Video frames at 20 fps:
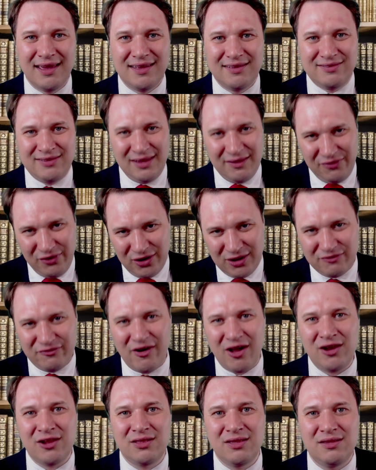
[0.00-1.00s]
See if you
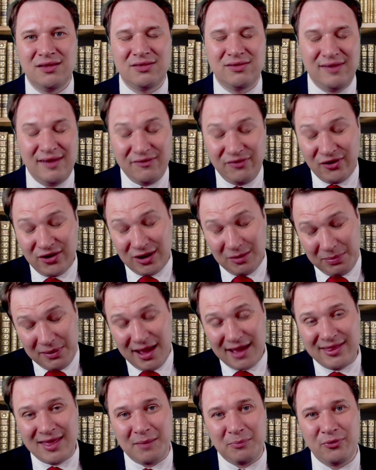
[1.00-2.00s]
can
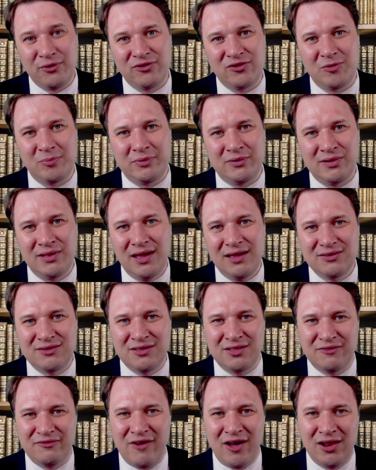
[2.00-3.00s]
apply that principle to
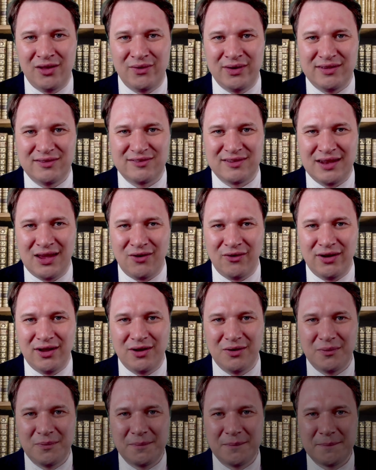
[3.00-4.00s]
the following
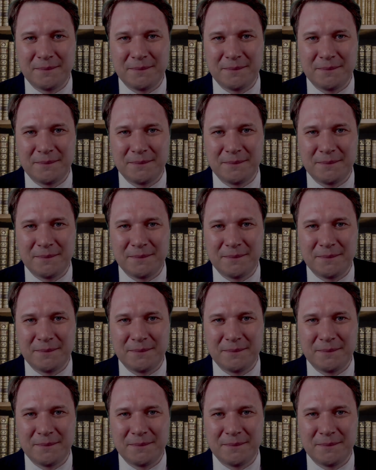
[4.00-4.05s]
scenario.